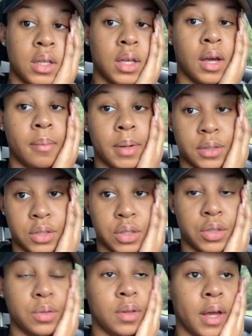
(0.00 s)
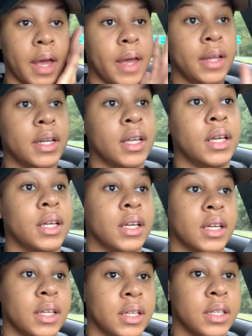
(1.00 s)
yeah, I'm about to do that,
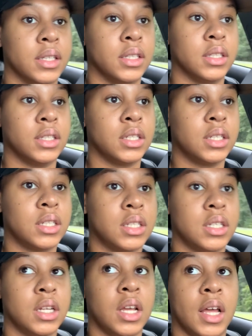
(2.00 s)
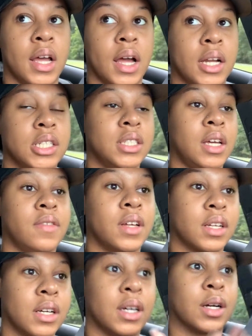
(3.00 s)
and I just have
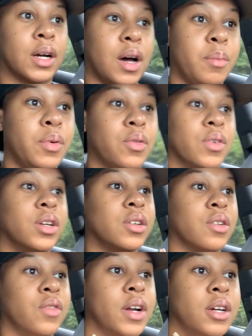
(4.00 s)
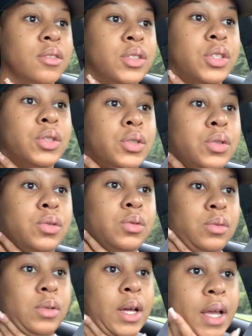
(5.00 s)
like a couple running around to do.
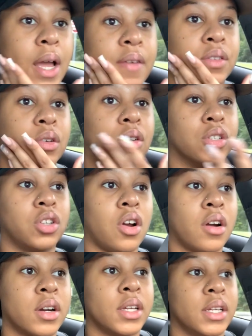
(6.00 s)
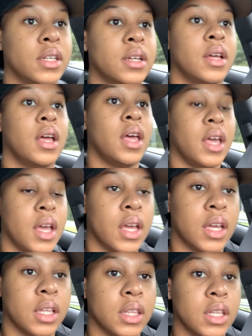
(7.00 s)
Like, I have to go to Target,
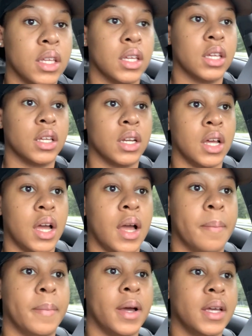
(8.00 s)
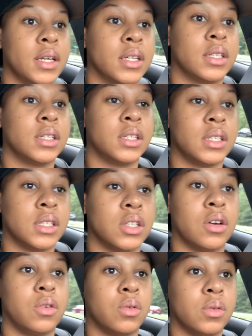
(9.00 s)
and then I might
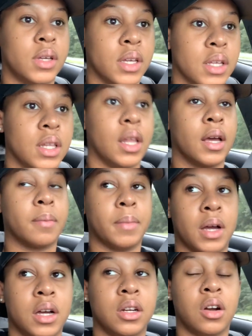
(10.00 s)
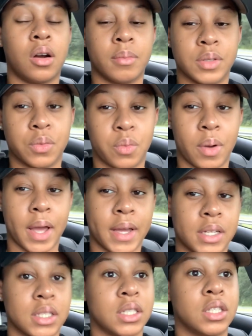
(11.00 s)
go get like my underarms
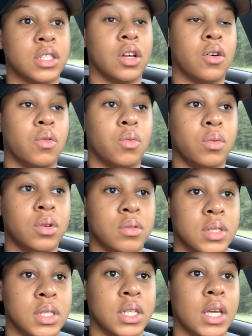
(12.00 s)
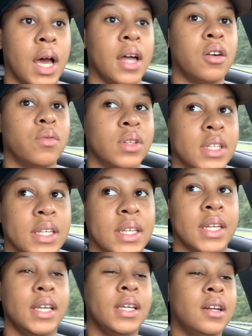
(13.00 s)
waxed, so we'll see. I don't really
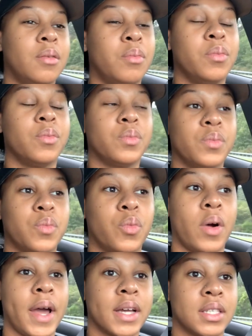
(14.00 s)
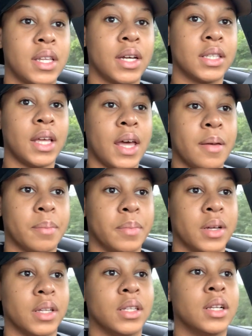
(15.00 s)
need them waxed like that,
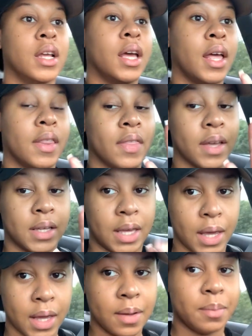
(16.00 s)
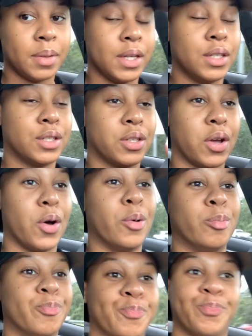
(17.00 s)
but they can be, so
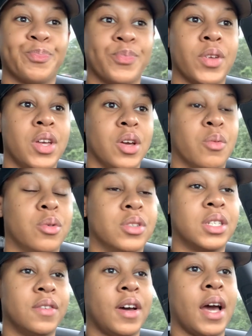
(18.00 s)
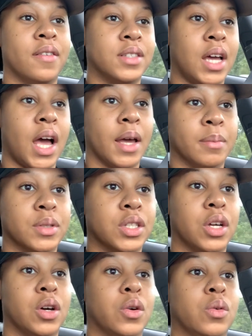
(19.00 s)
we'll see if I have time.
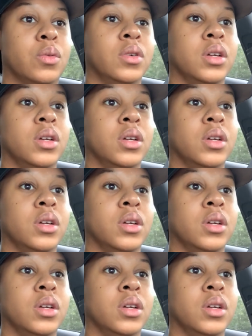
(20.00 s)
So